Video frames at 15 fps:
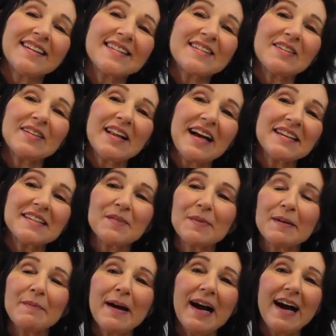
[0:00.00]
So glad to
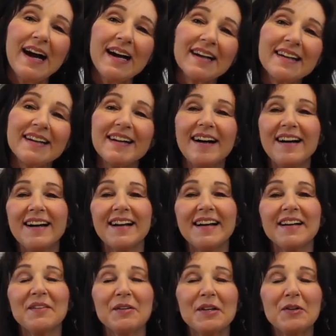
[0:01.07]
be back.
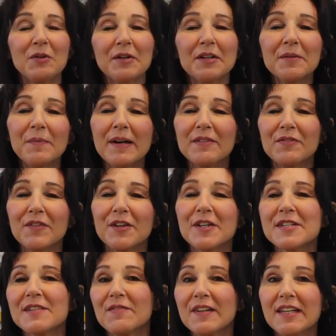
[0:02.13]
I recorded my
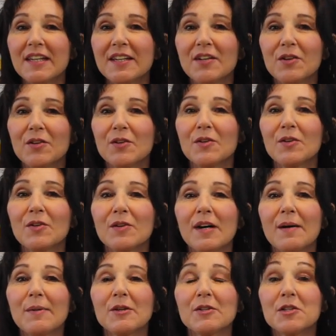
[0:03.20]
first video
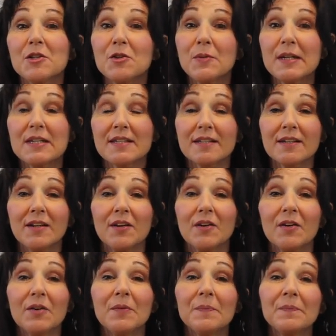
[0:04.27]
about 2 weeks
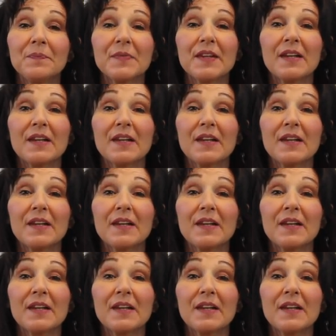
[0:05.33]
ago